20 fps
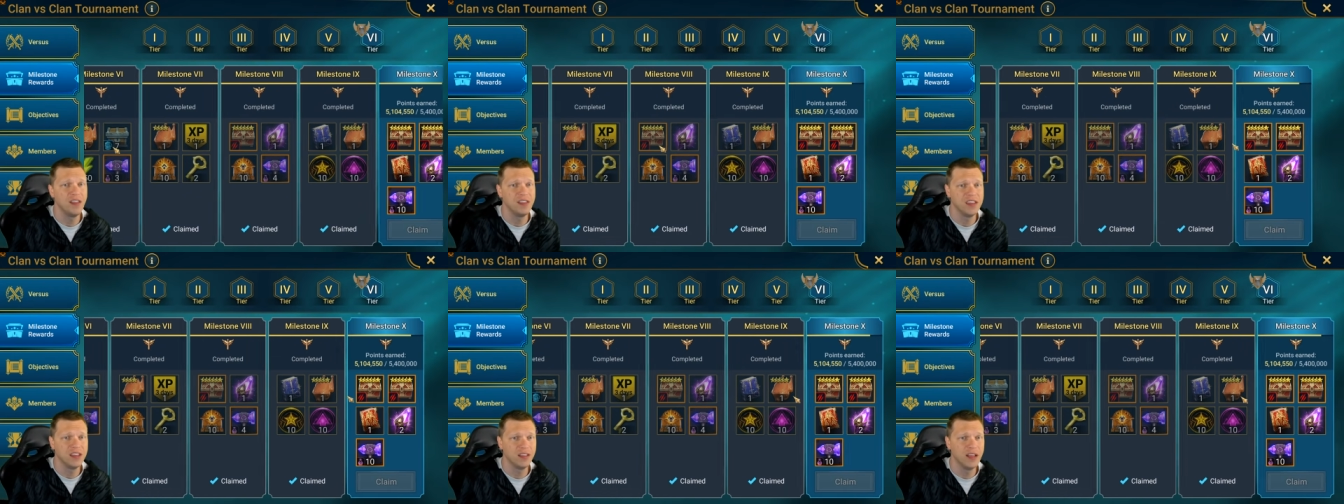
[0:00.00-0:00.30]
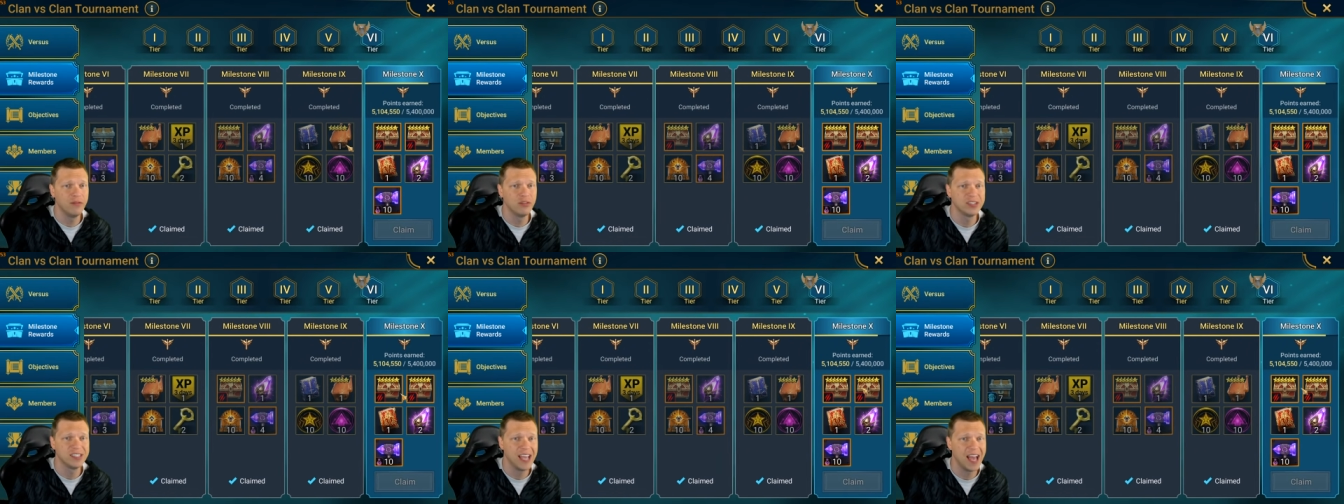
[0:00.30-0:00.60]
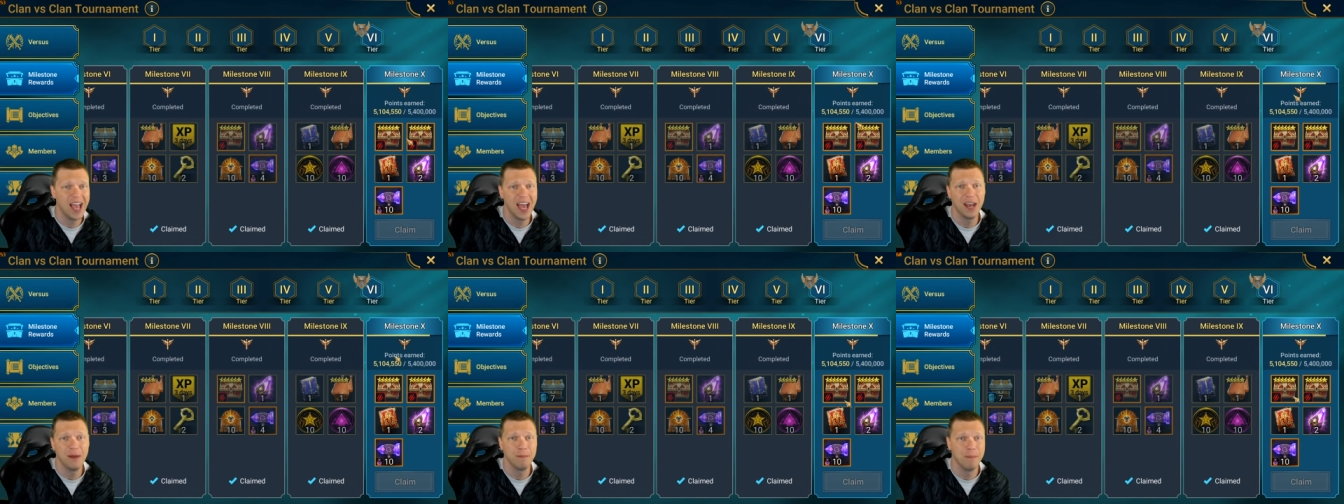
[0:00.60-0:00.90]
the level
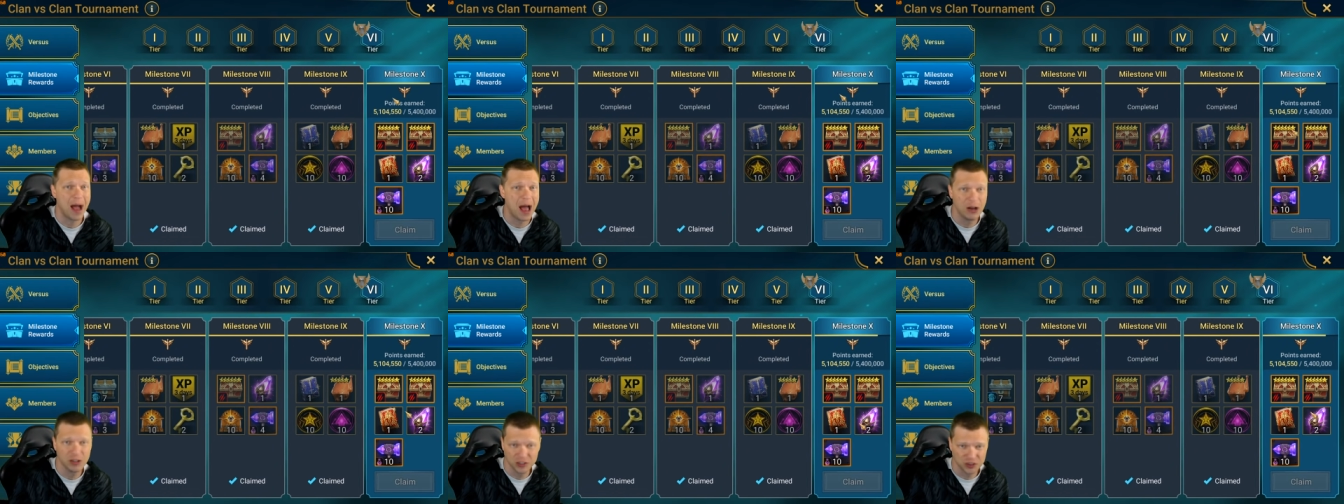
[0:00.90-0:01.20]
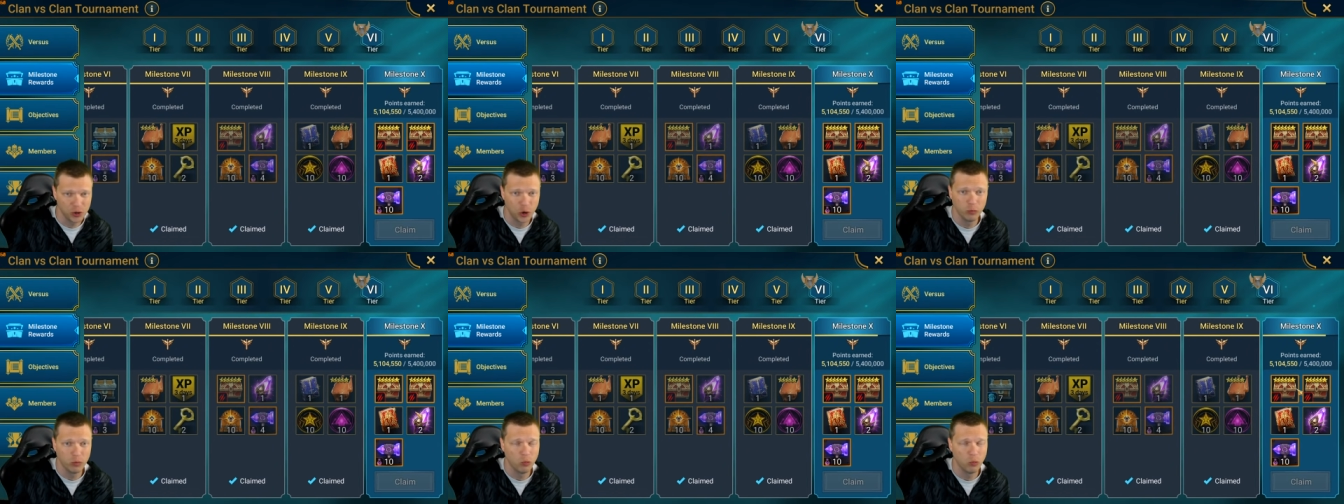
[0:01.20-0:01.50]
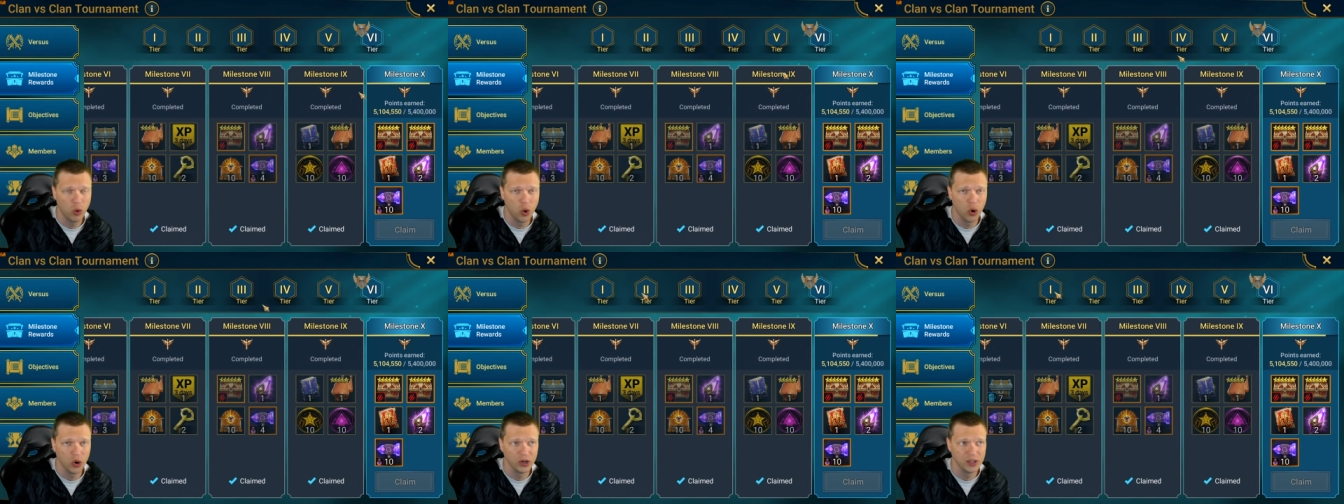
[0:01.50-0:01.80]
10 milestone
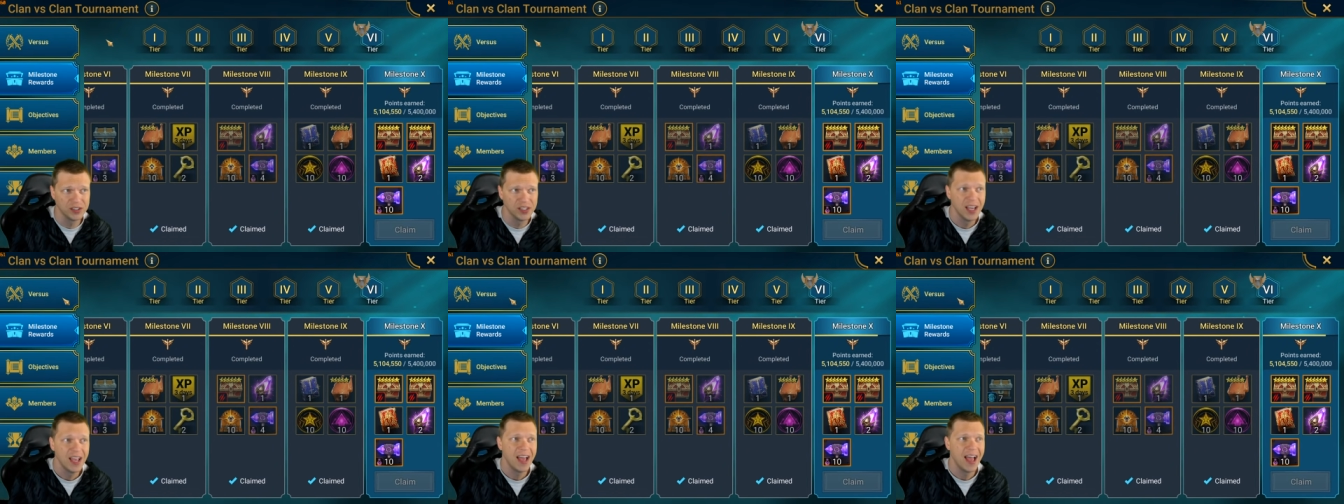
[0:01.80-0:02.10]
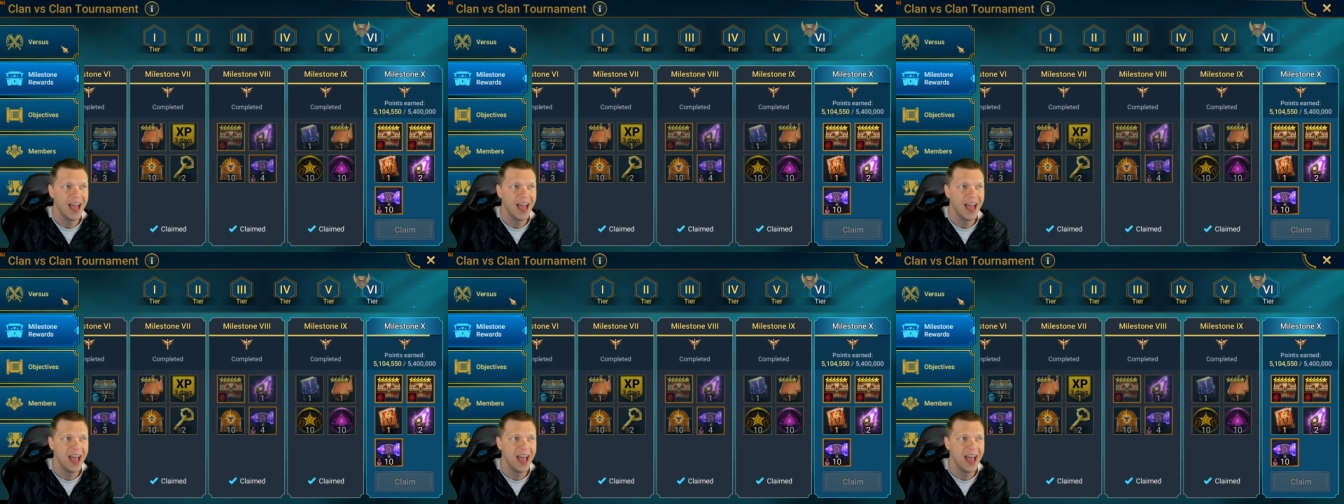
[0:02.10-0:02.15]
rewards.